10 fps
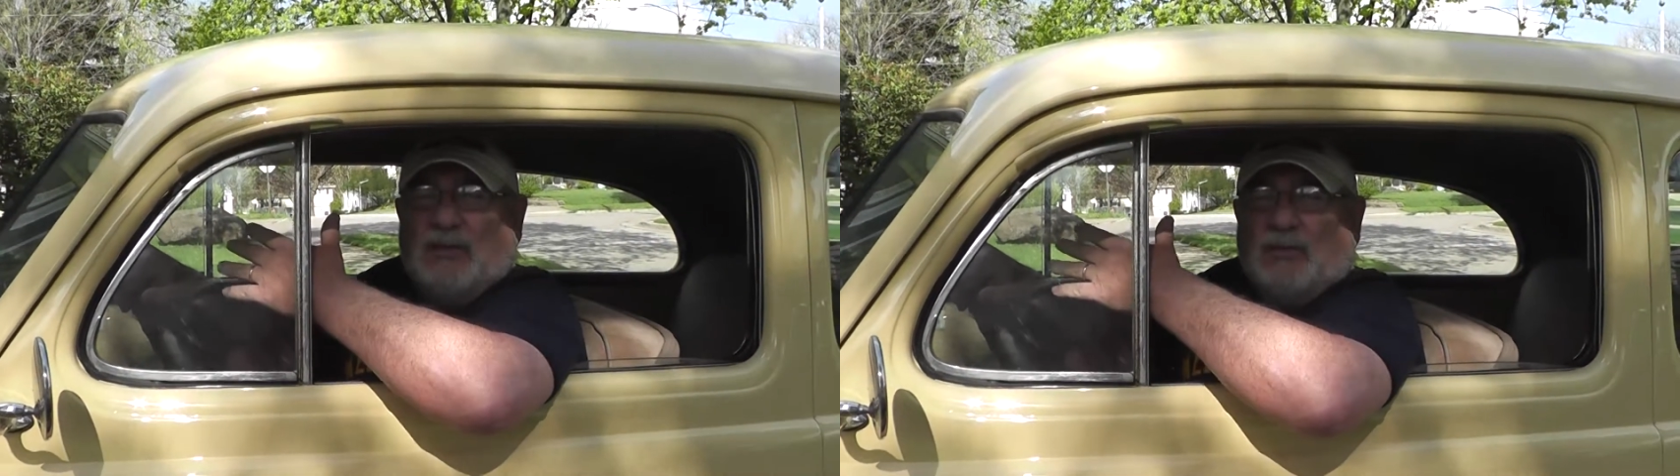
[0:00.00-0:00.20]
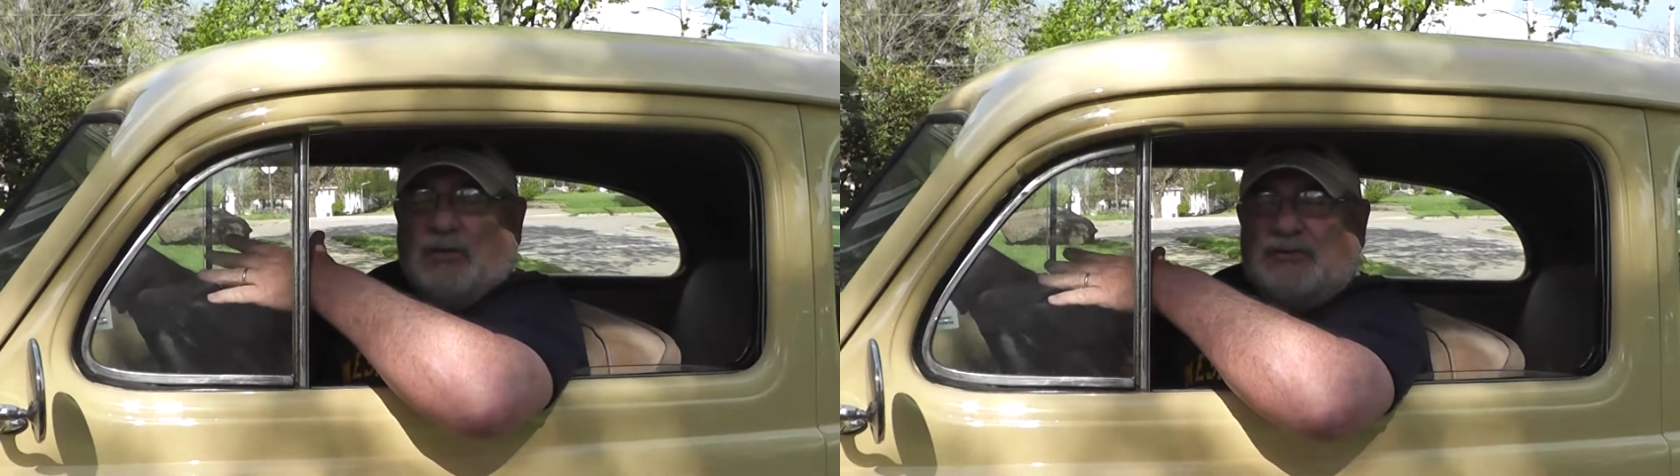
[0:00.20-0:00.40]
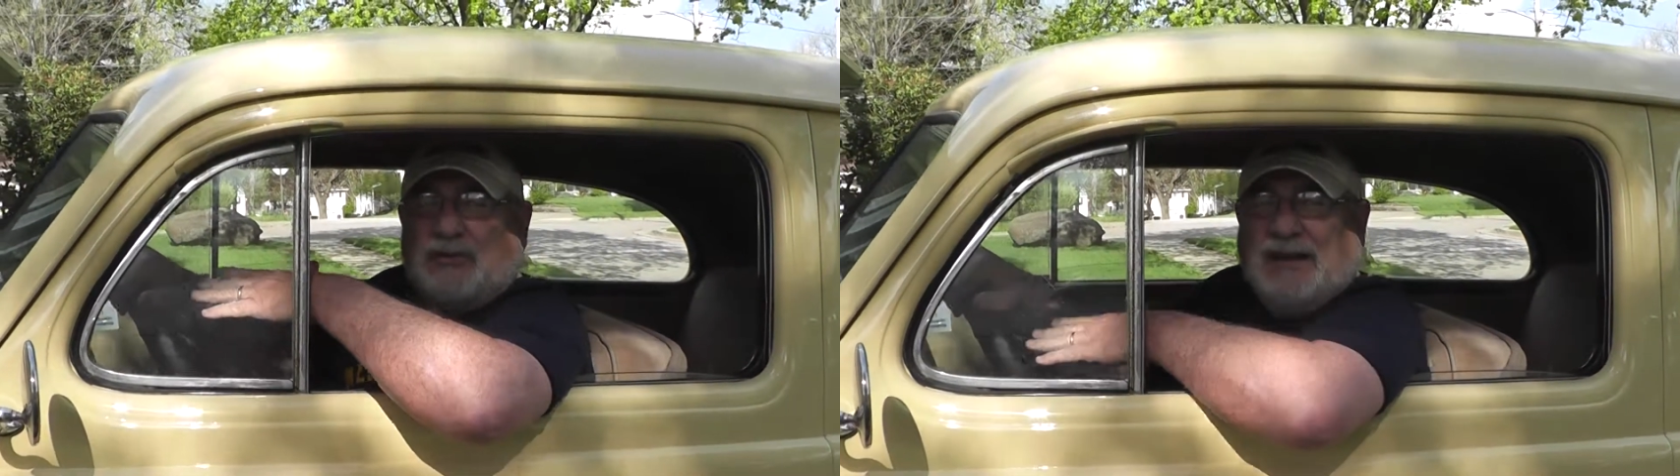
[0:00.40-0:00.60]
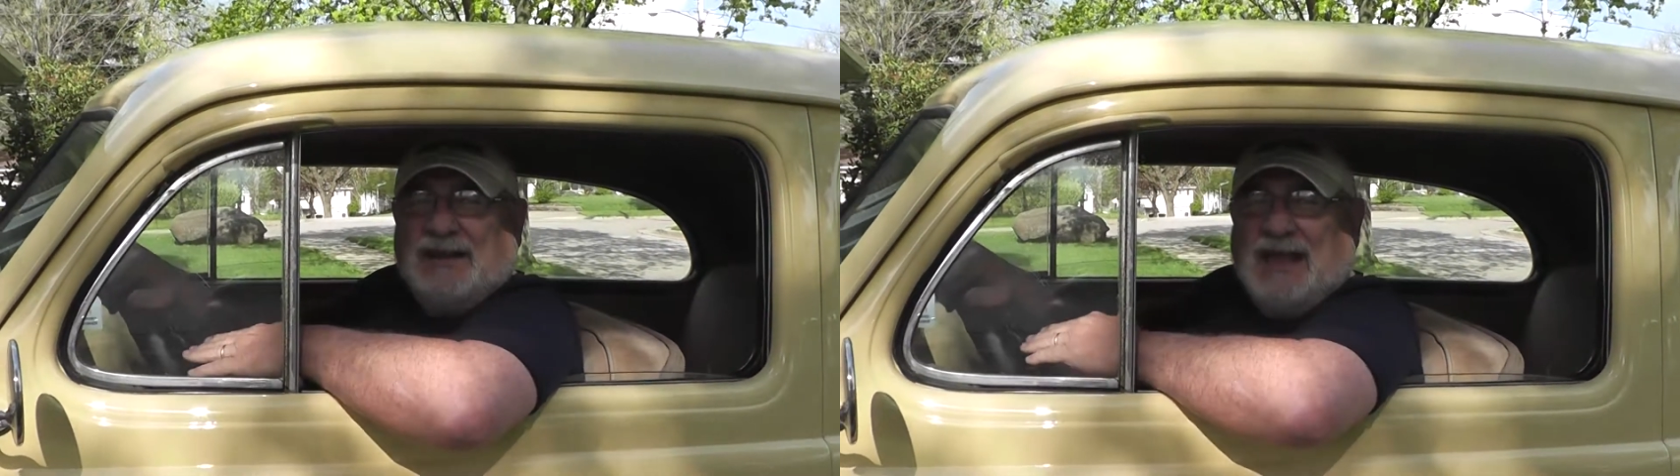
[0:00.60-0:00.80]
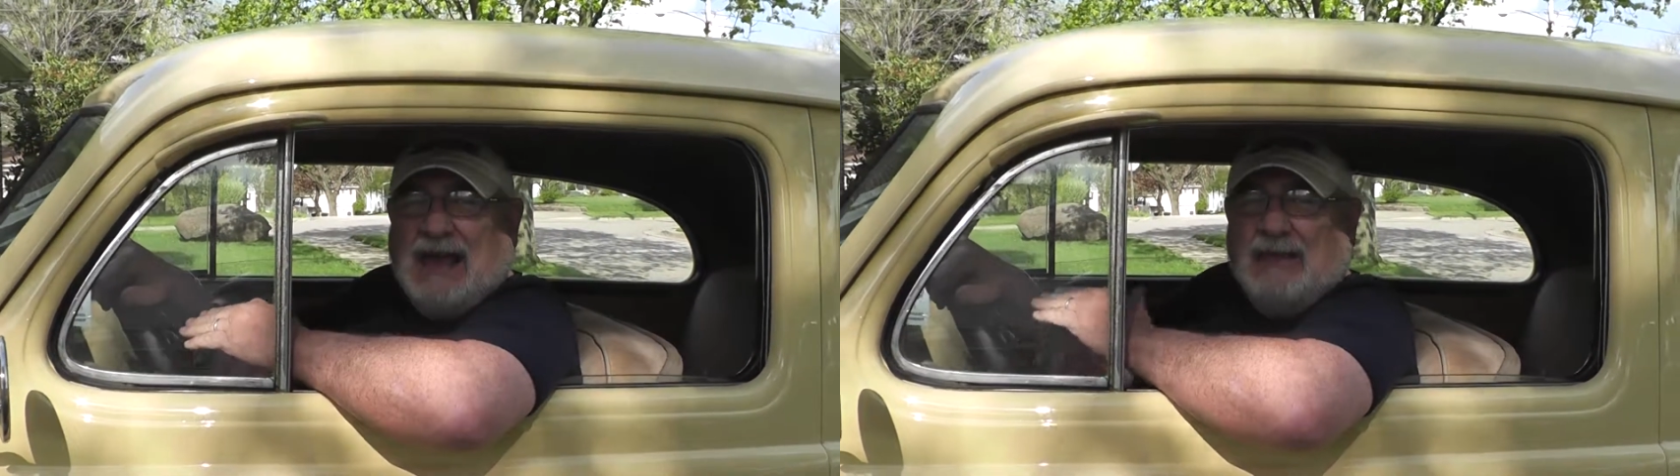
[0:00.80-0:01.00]
will
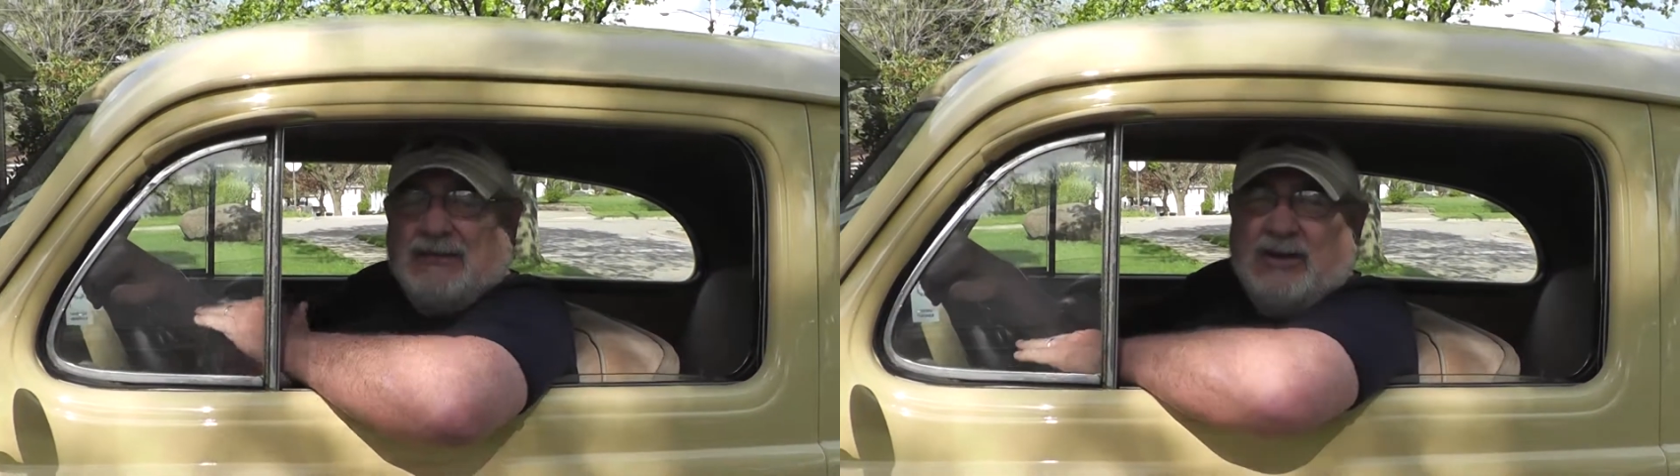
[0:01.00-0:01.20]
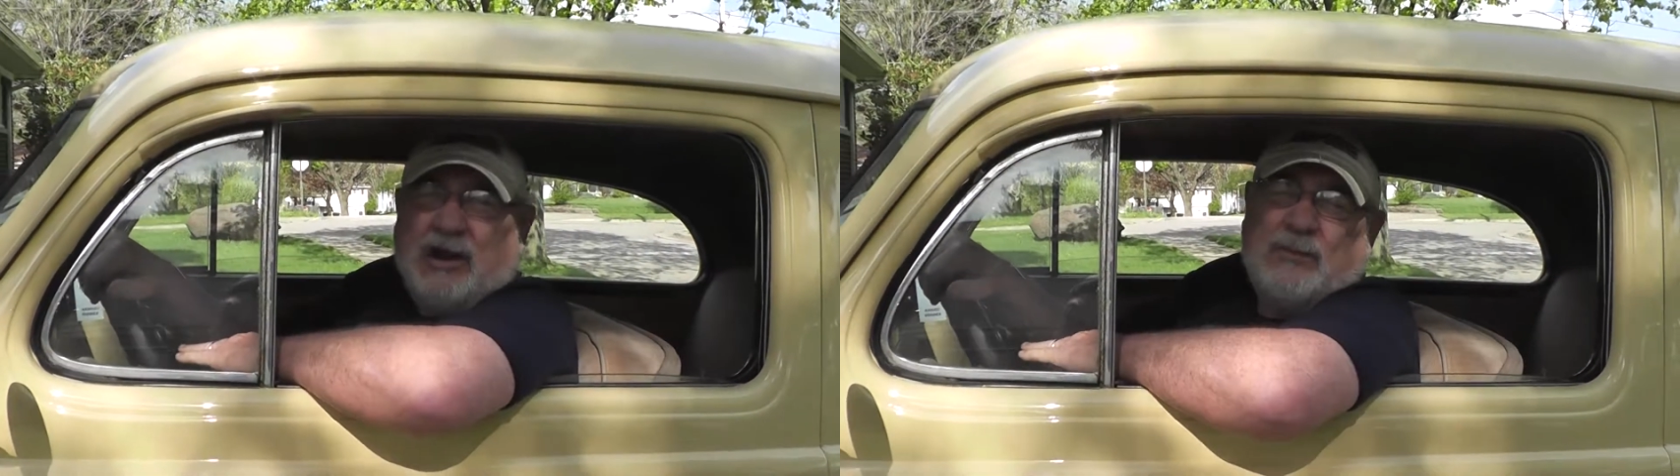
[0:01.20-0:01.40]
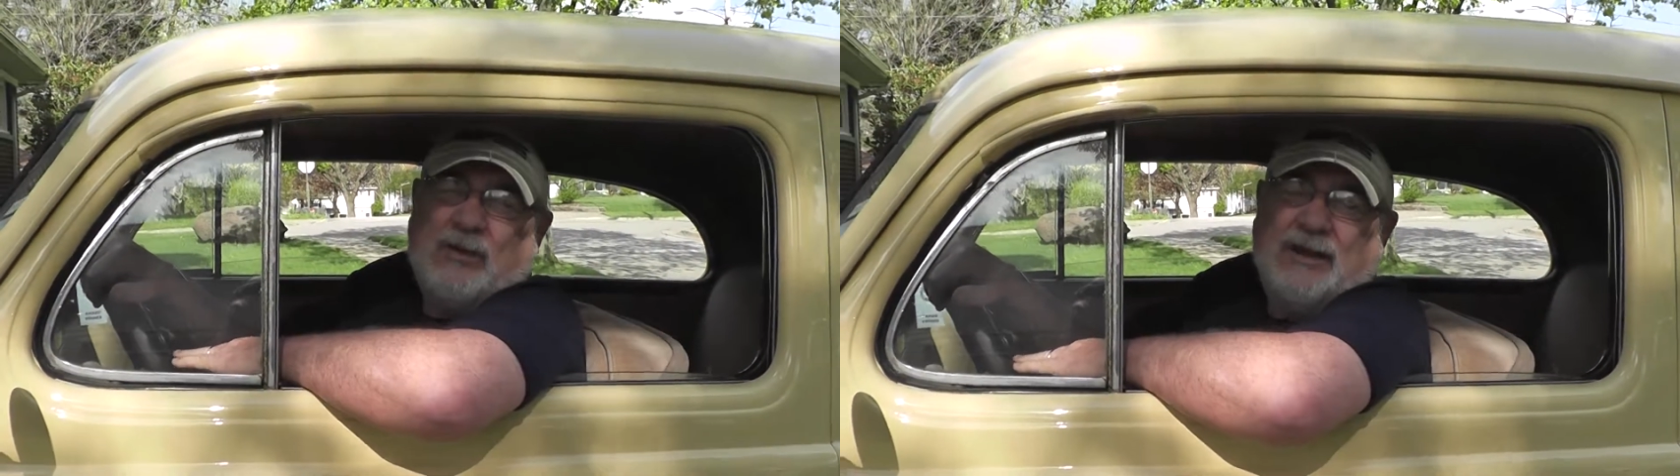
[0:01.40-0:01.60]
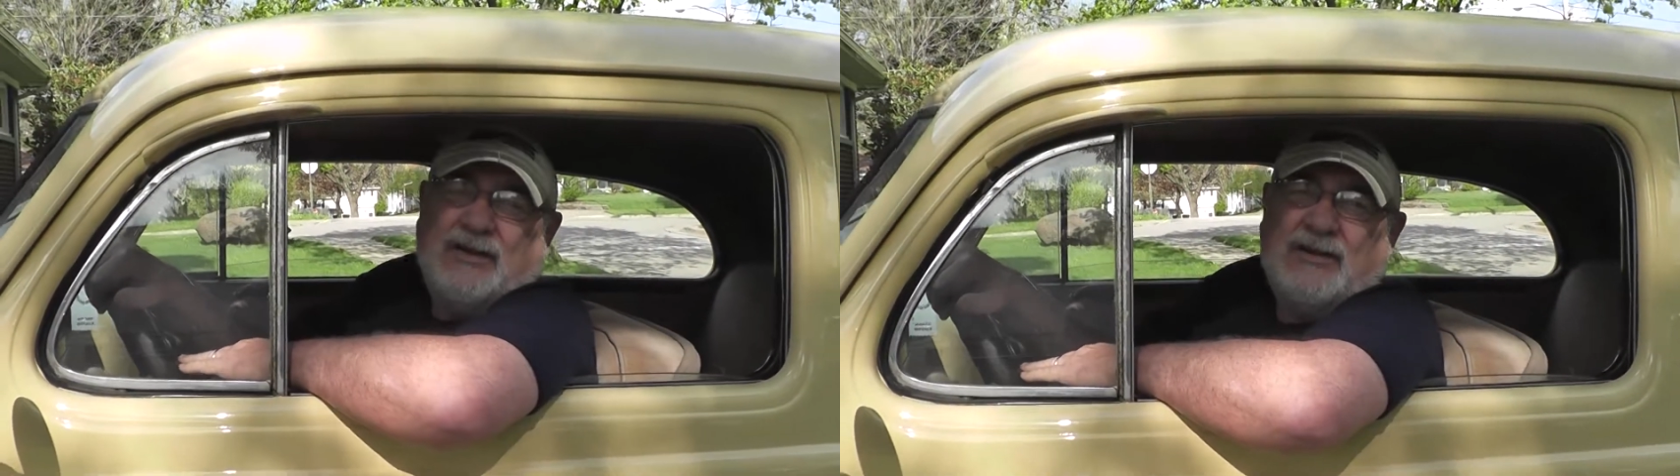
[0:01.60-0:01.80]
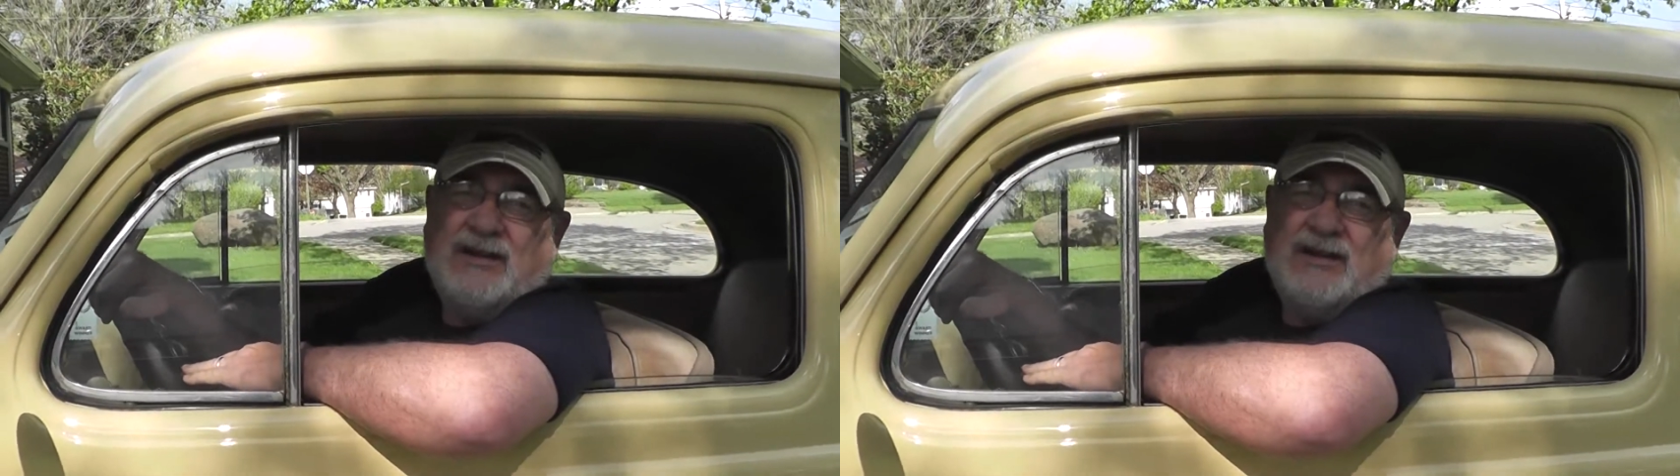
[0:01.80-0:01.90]
drain out of the carburetor,